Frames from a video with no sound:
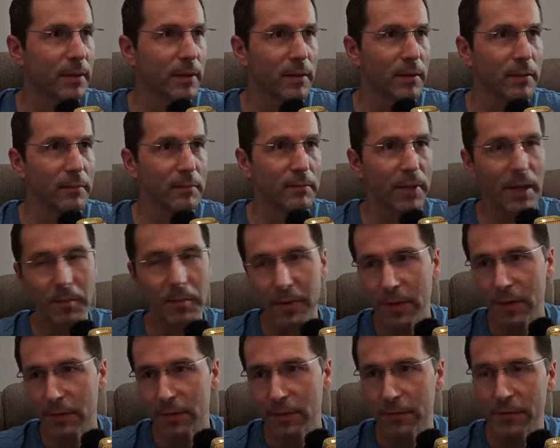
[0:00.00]

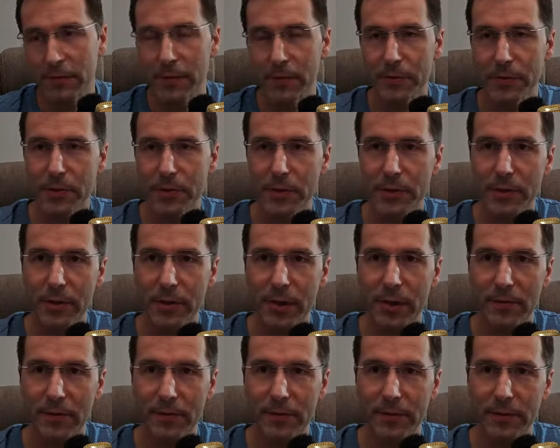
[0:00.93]
Maybe in the future
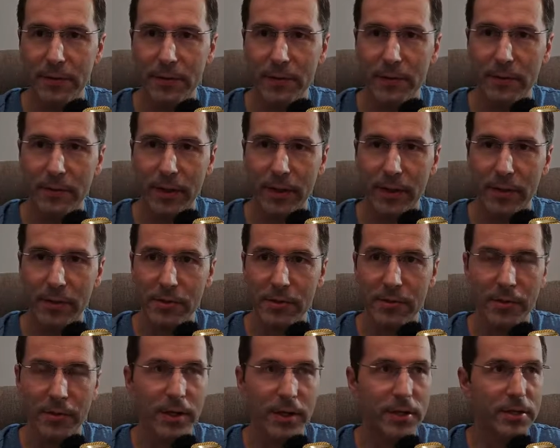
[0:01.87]
after
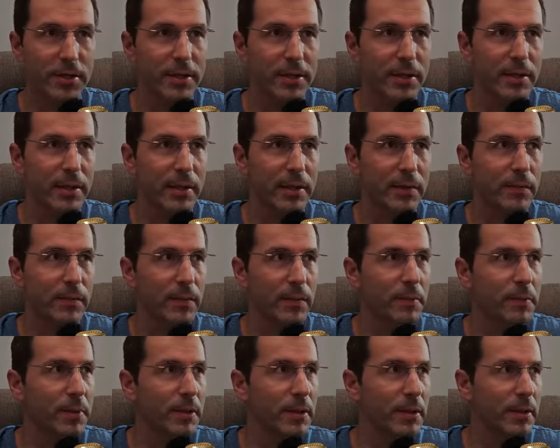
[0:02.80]
registration it will
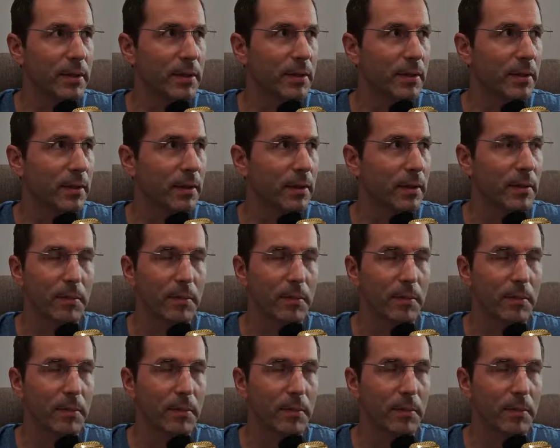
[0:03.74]
be